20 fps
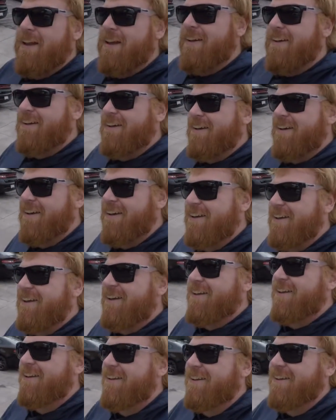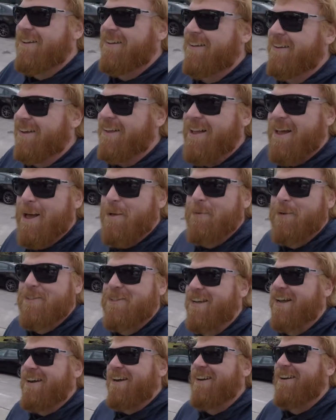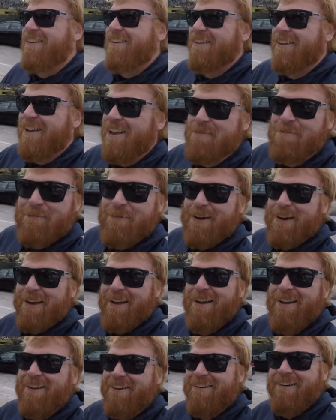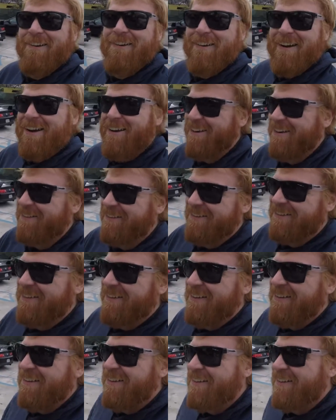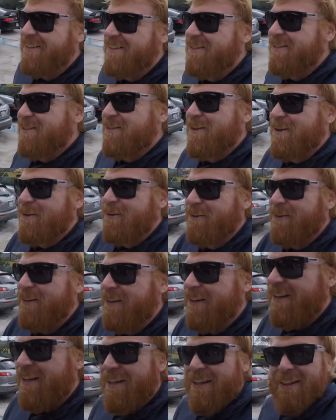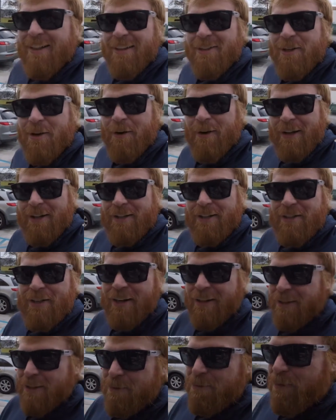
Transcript: it. I'm excited. I'm very hungry right now. So let's go ahead and check this